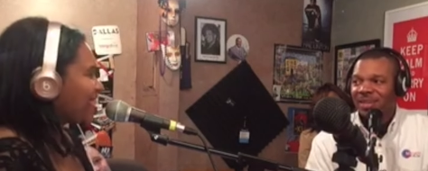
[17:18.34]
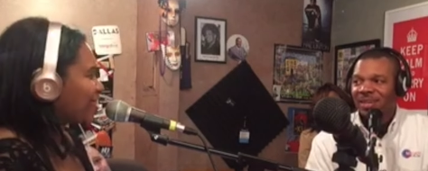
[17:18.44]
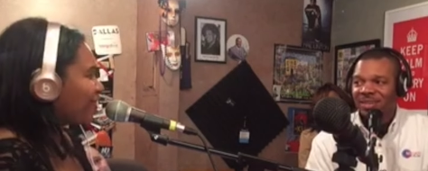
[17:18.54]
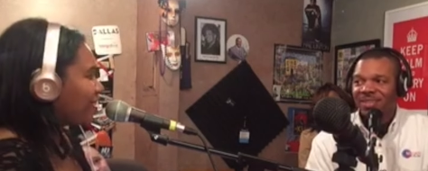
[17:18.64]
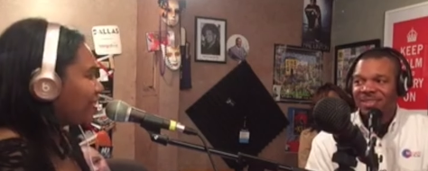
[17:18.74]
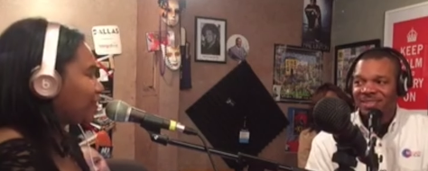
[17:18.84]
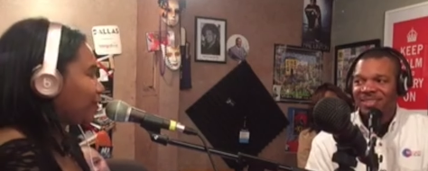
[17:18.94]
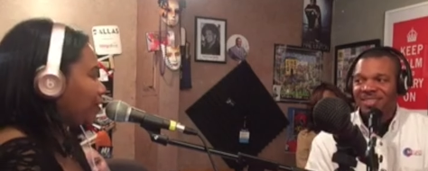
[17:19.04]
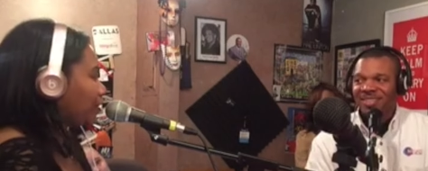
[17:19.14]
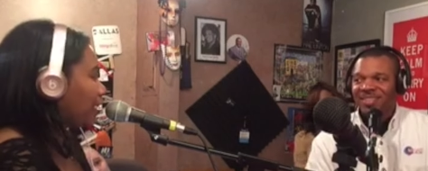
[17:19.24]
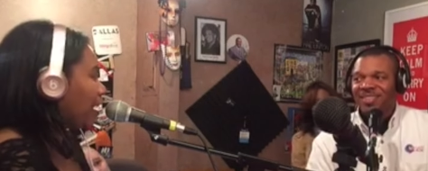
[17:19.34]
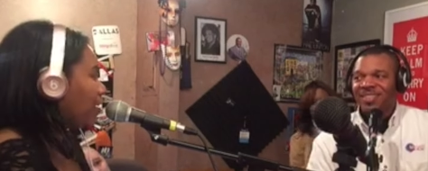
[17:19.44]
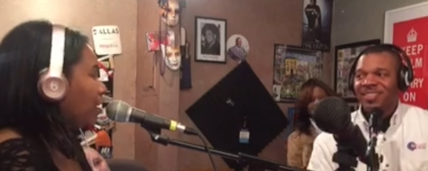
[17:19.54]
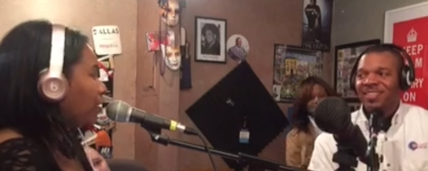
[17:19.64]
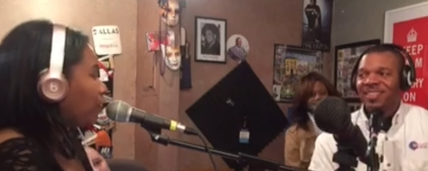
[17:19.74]
Speaker 1: That's great. That's great.
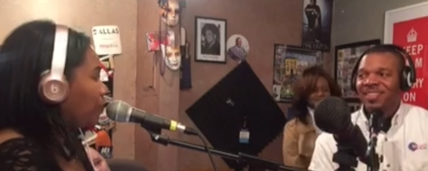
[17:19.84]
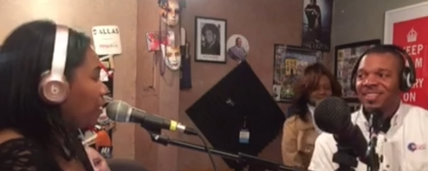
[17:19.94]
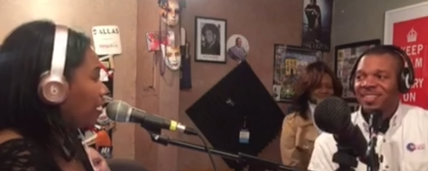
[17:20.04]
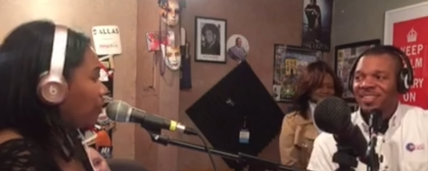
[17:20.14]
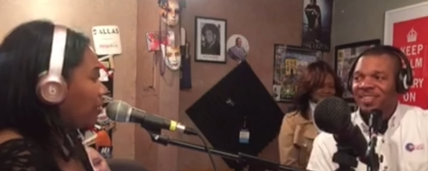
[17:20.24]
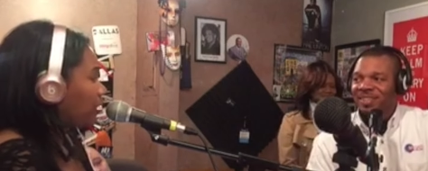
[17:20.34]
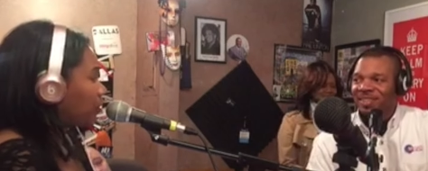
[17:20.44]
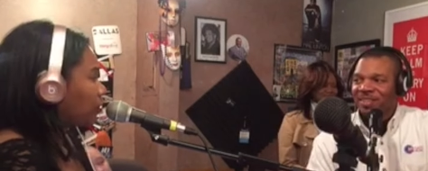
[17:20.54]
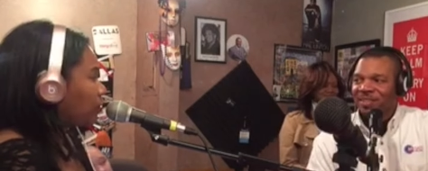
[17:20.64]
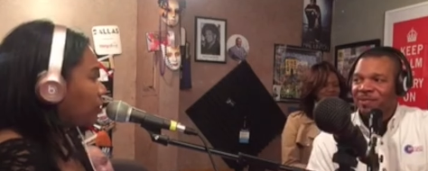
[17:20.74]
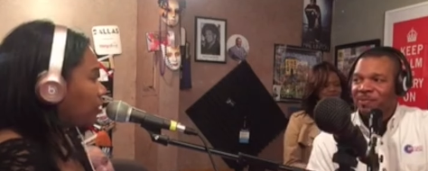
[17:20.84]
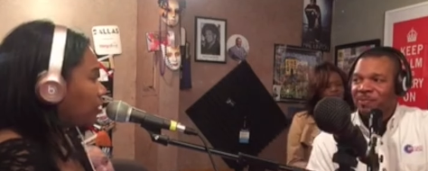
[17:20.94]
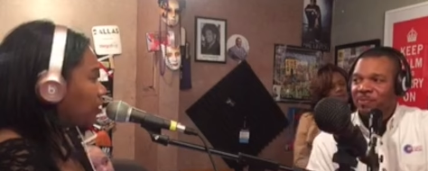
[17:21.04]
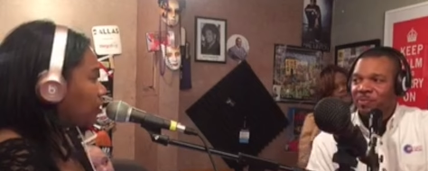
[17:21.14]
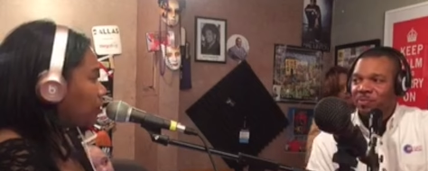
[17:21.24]
Now, you are a pastor. Are you
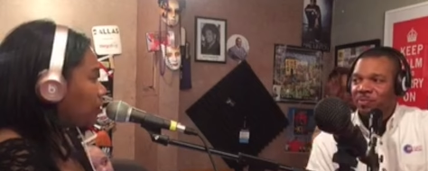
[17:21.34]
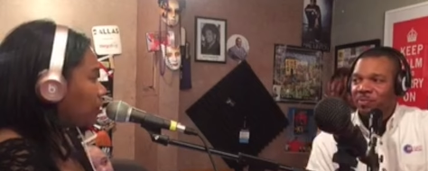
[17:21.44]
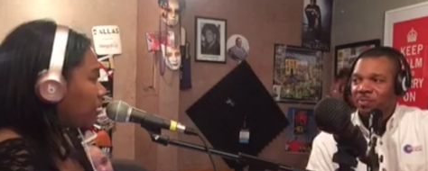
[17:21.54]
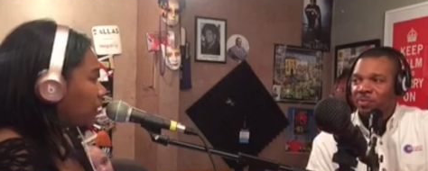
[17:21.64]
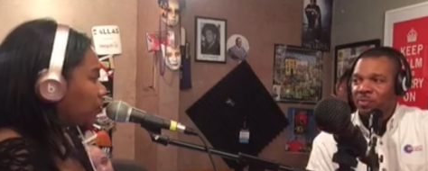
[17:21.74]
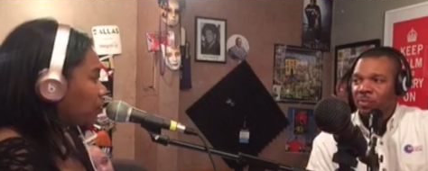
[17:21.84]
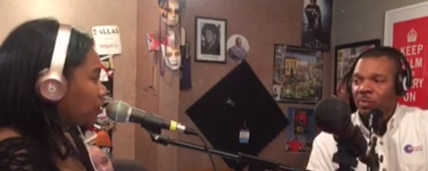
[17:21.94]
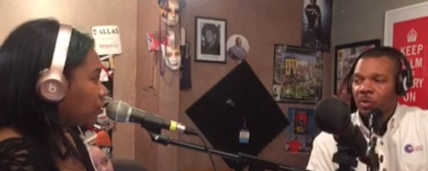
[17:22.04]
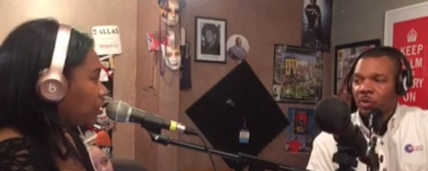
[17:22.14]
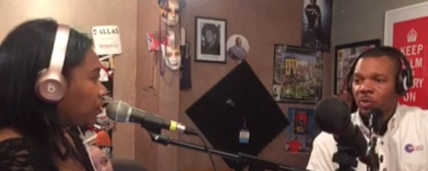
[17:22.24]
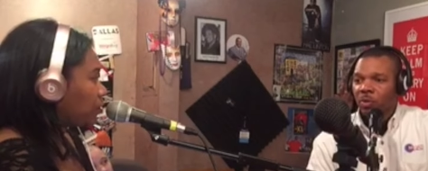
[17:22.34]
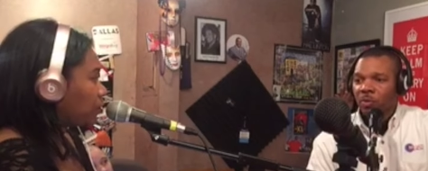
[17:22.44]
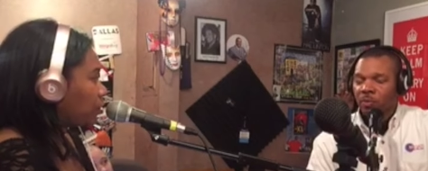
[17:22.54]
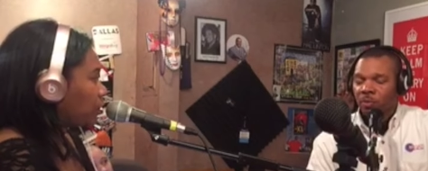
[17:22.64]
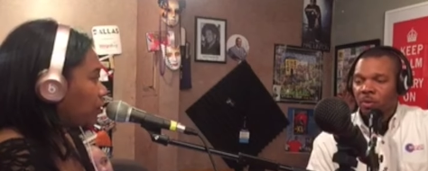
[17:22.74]
going to continue your
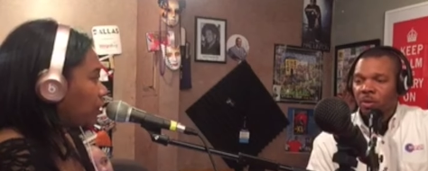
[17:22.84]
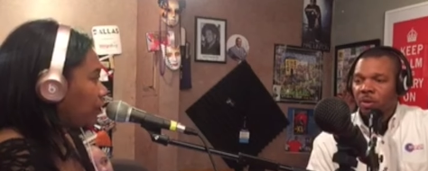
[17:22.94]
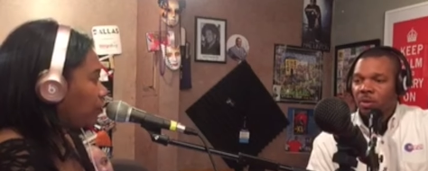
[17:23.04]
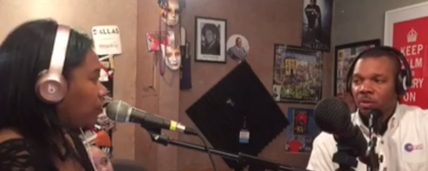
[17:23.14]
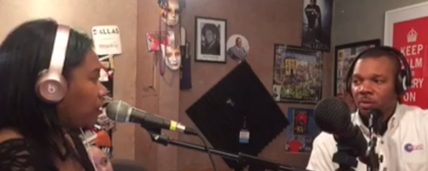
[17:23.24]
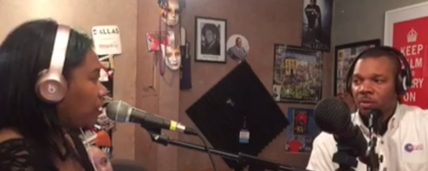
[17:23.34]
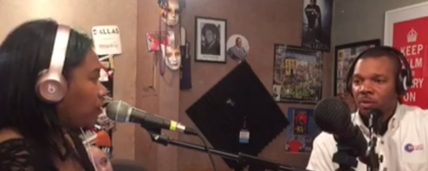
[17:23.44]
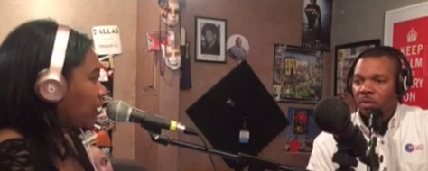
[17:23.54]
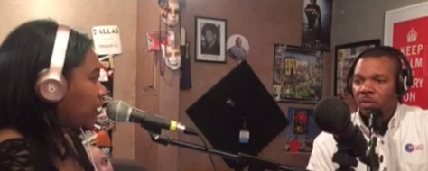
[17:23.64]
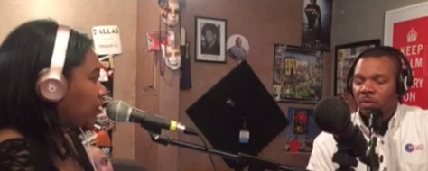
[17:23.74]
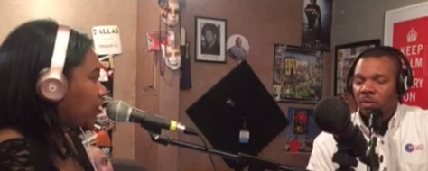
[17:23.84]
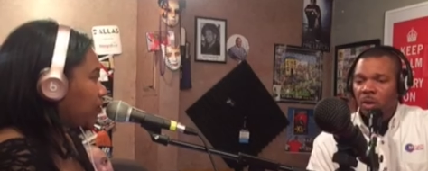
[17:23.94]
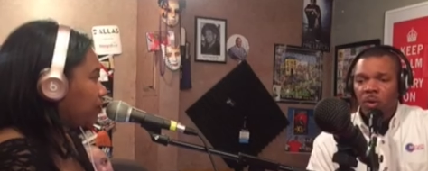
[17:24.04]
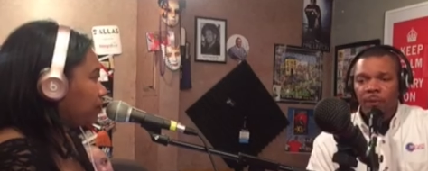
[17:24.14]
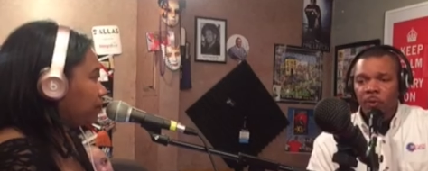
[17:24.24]
pastoralship at your church if you are
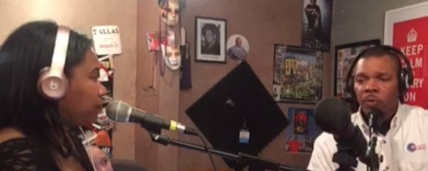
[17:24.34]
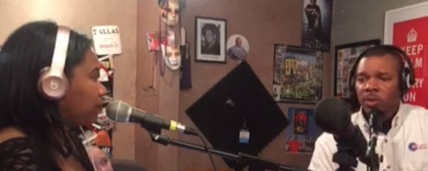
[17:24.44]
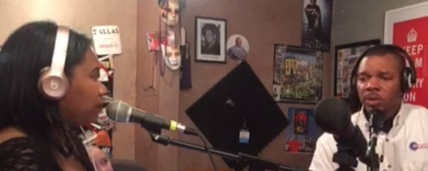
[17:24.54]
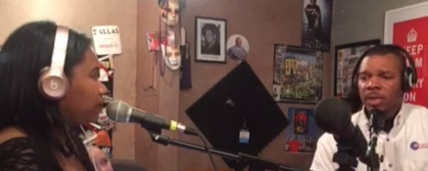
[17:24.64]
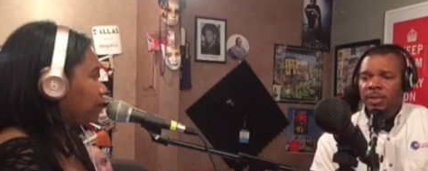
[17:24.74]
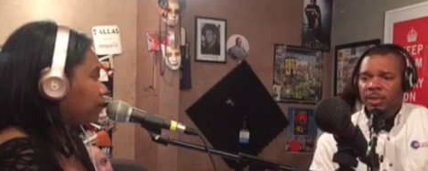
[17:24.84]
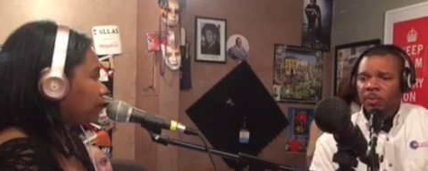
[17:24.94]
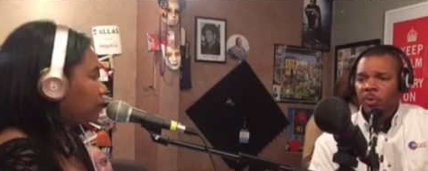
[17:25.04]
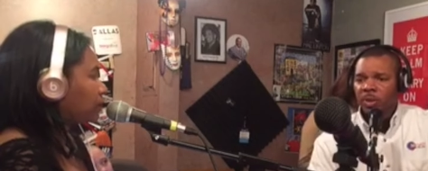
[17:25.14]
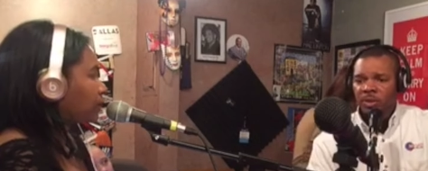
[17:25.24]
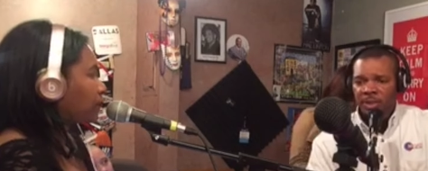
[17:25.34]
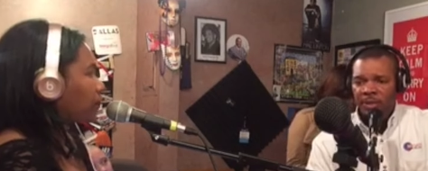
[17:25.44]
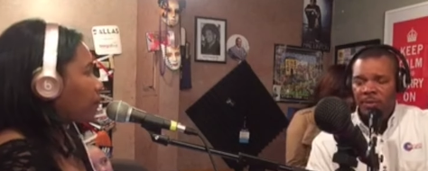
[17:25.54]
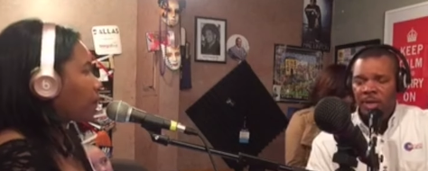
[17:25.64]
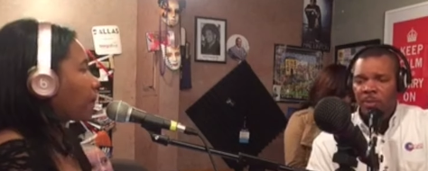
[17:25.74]
Speaker 2: elected? Oh, of course. Yes, I'm going to
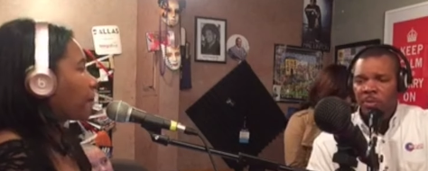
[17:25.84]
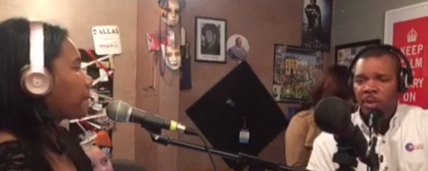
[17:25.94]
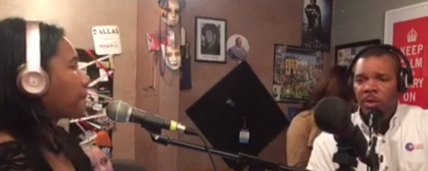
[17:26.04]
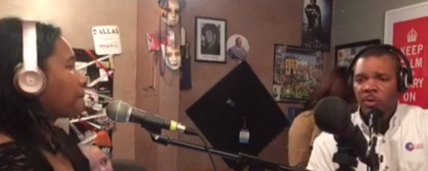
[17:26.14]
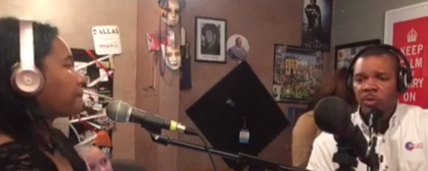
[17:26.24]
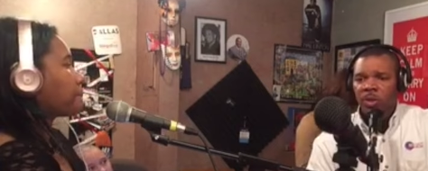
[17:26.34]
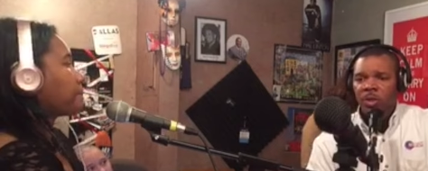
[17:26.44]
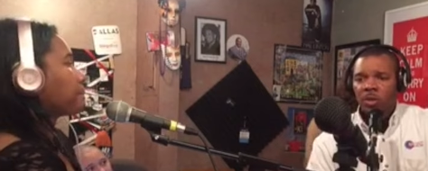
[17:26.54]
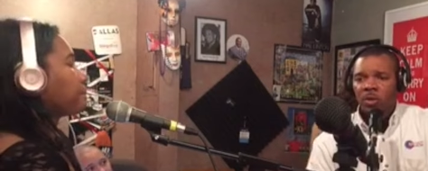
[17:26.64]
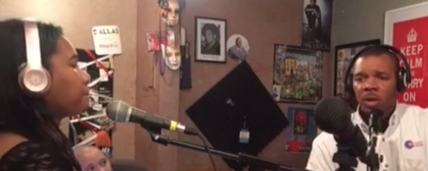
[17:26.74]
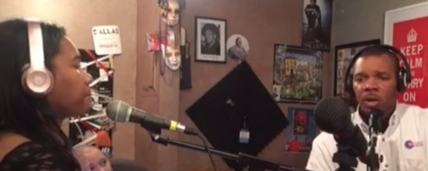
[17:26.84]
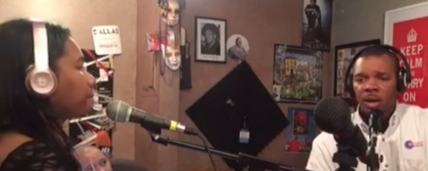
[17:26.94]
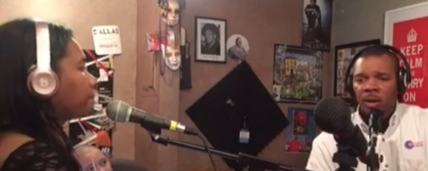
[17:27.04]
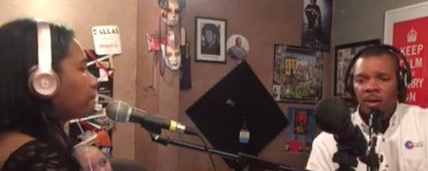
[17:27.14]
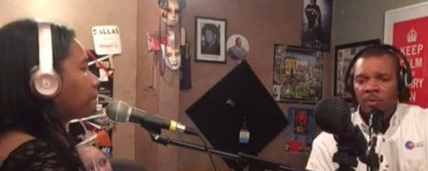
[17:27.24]
continue that because you
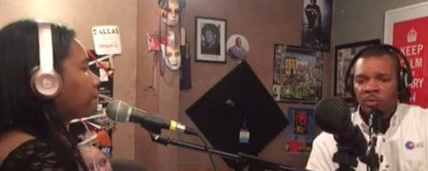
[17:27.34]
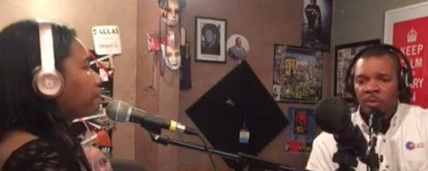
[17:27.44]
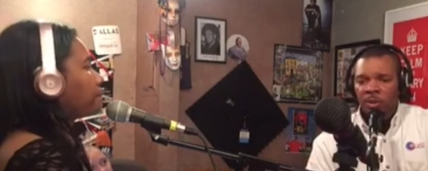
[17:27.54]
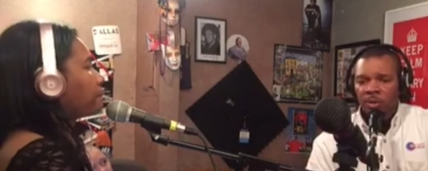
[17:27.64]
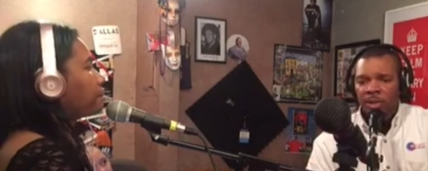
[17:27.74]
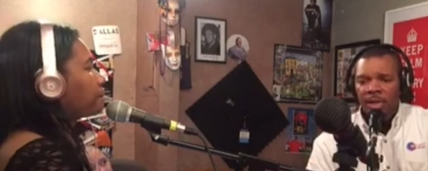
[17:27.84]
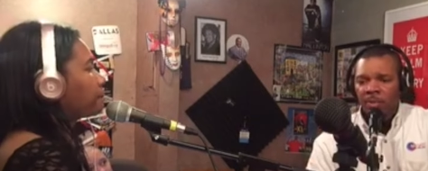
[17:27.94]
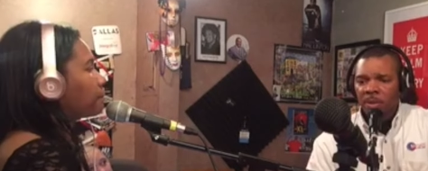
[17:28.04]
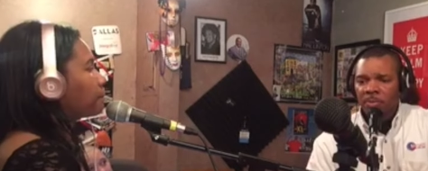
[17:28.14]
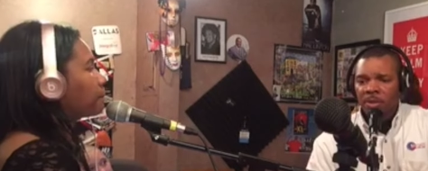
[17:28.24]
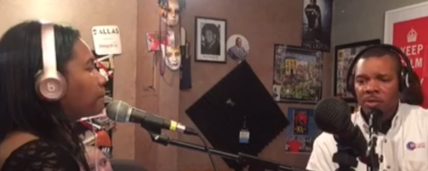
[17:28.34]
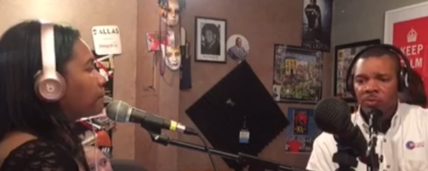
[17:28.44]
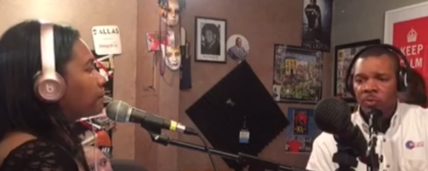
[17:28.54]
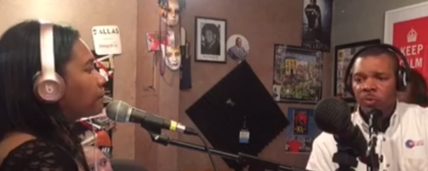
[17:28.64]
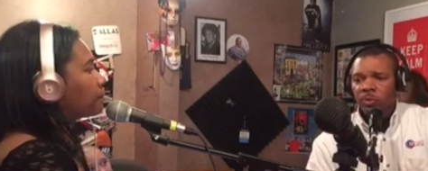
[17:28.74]
know, I, I was ordained in my
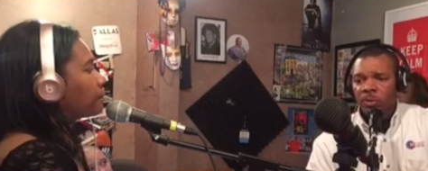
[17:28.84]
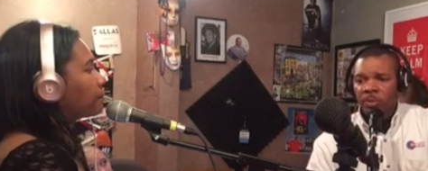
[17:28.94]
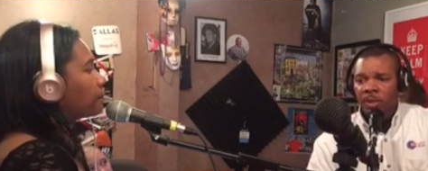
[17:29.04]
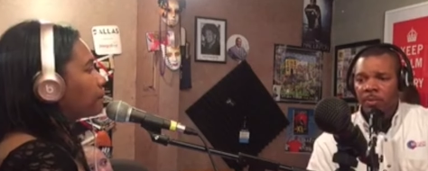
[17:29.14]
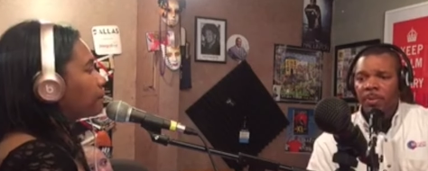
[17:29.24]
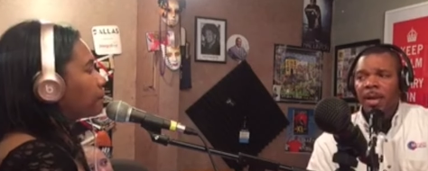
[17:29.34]
mother's womb to be a